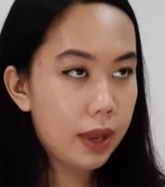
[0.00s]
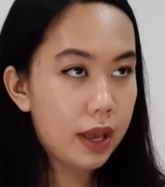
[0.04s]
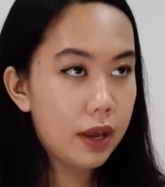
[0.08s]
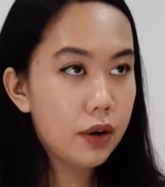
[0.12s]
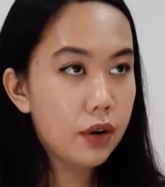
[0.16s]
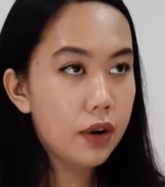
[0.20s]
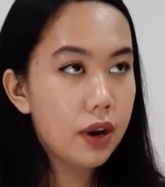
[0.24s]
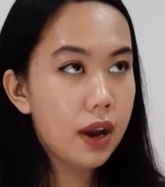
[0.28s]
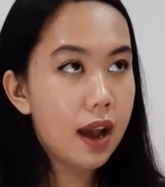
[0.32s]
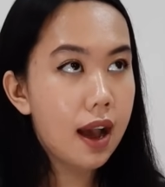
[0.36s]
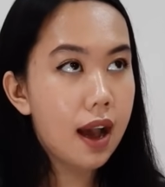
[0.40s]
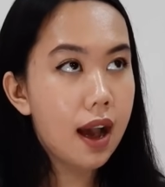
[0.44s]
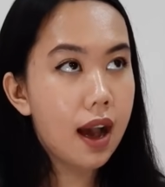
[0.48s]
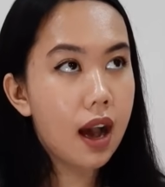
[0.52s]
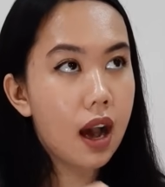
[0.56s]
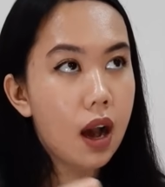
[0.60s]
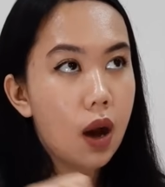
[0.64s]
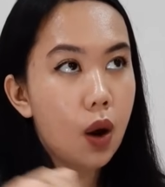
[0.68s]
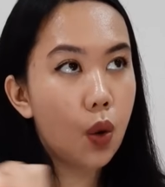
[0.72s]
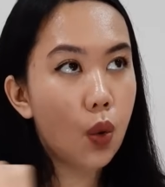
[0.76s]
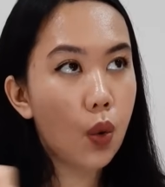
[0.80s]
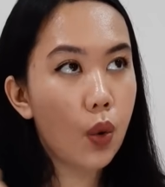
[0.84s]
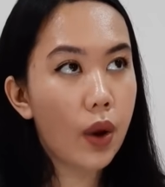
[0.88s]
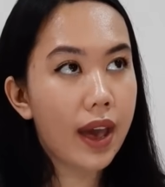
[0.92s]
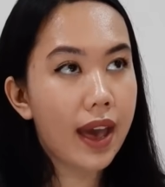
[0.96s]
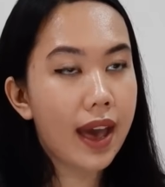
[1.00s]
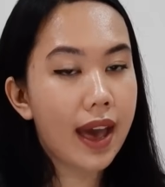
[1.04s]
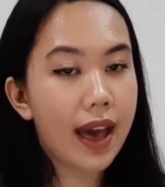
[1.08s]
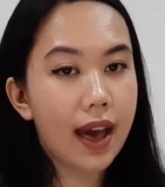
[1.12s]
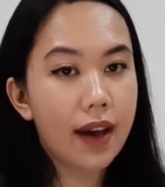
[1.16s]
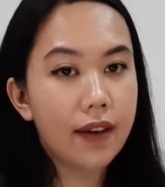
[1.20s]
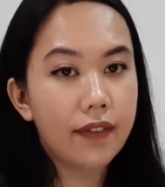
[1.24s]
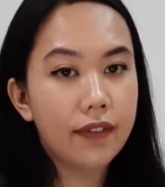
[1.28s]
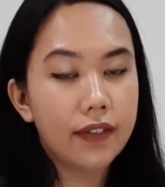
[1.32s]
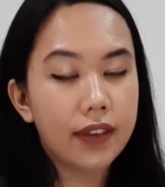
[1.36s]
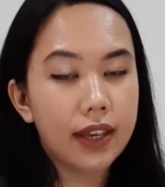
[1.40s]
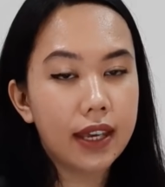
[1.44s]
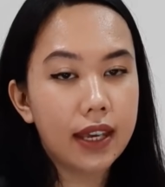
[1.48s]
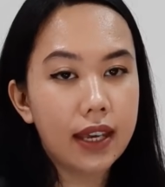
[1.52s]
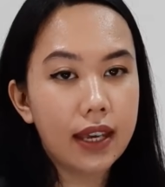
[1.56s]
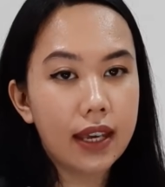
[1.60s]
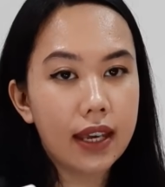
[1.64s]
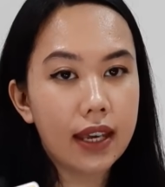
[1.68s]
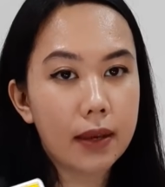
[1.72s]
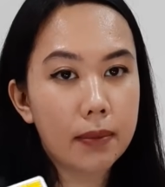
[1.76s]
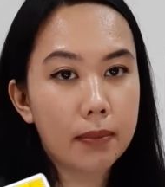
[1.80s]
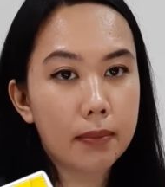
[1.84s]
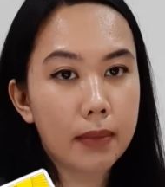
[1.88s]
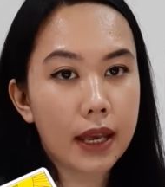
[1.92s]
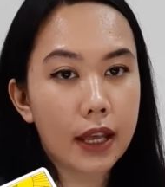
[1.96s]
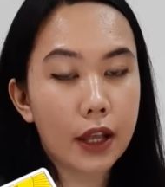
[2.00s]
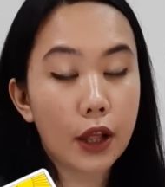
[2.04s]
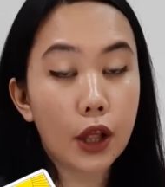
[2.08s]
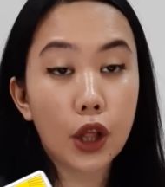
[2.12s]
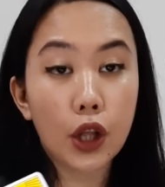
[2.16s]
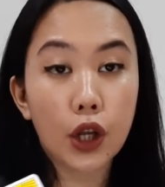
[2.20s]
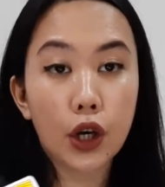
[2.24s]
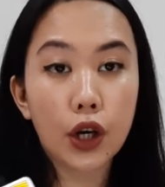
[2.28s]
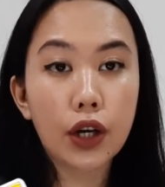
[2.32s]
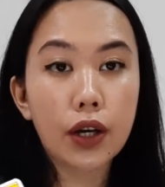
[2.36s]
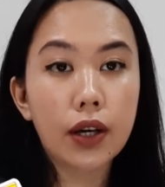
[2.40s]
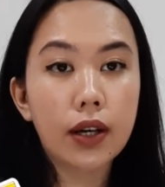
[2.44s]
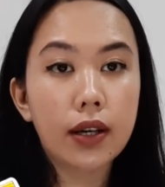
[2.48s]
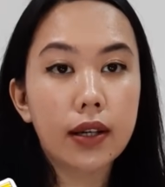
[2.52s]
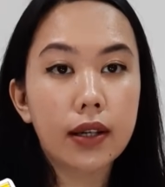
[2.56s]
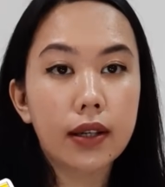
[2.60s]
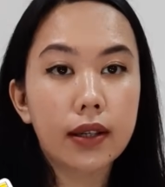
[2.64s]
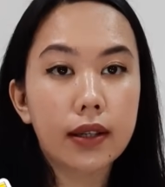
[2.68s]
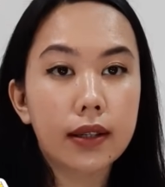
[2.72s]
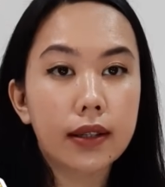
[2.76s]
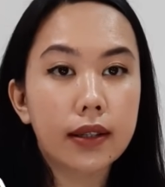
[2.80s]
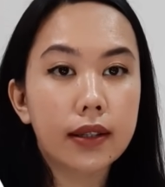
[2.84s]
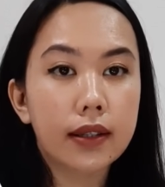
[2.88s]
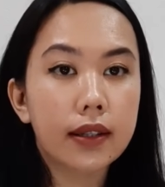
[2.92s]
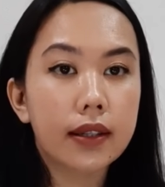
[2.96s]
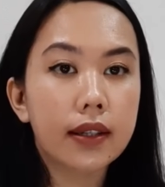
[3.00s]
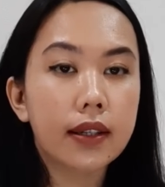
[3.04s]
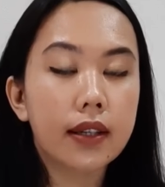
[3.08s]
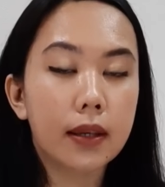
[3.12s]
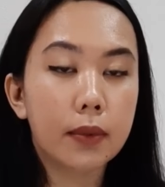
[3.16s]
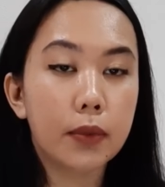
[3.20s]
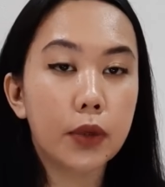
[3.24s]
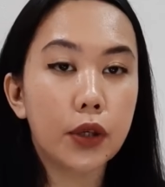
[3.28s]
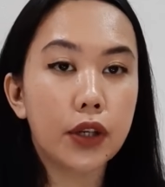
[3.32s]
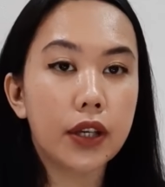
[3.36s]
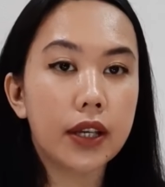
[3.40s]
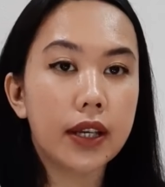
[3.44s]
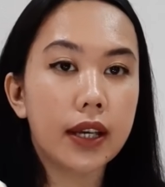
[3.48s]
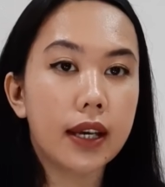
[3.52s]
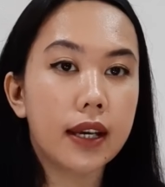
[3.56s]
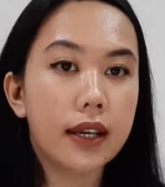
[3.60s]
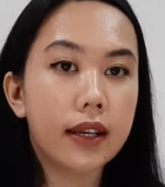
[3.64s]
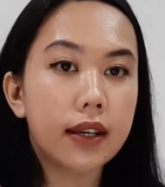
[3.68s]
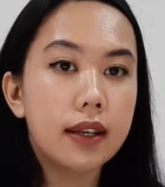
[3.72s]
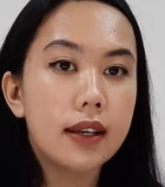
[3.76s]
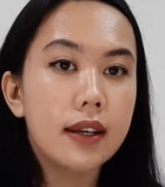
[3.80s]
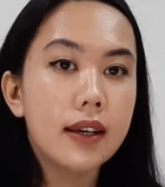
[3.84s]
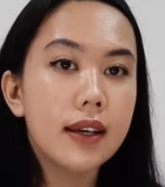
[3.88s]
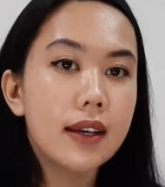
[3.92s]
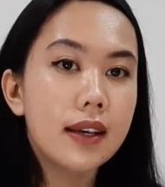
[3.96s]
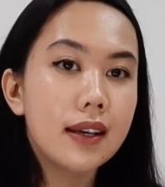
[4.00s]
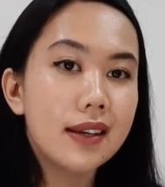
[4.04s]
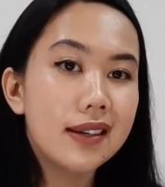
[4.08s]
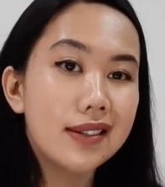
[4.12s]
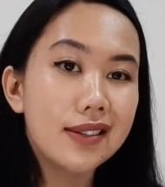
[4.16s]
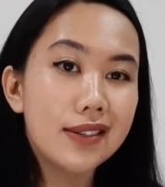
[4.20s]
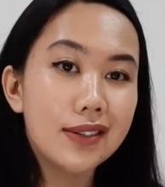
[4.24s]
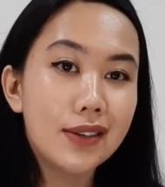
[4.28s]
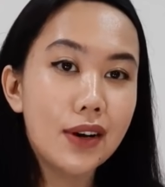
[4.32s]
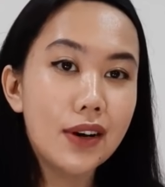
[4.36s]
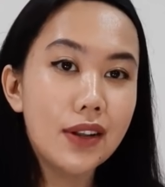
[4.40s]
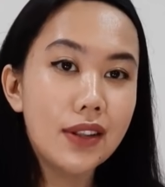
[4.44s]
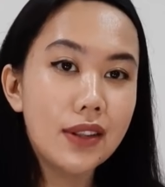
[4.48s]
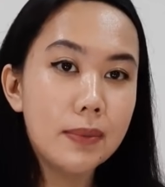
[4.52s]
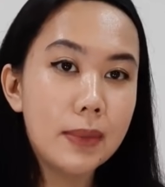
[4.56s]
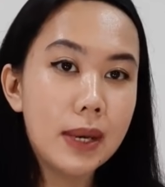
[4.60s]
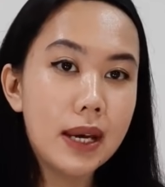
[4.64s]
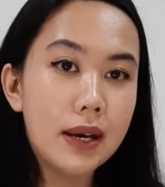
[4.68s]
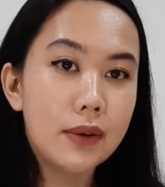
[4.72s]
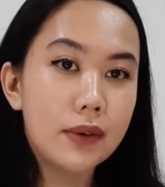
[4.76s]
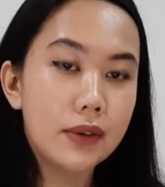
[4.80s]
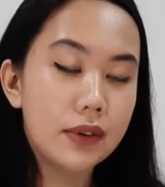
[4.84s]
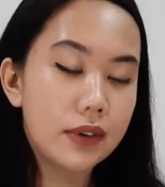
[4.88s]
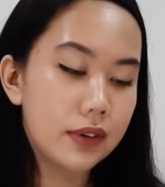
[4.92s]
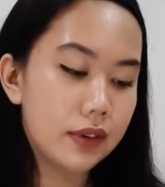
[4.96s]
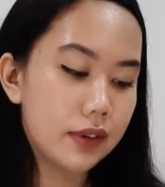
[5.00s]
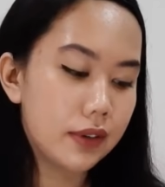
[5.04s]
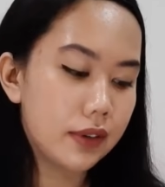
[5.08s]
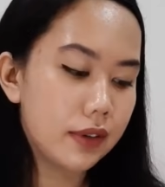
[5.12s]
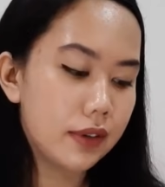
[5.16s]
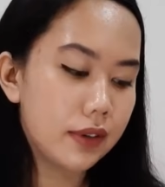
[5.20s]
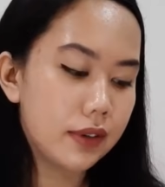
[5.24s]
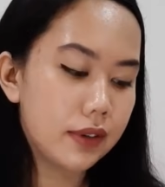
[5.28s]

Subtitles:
matter how heavy it may look, communicate. Just call them out.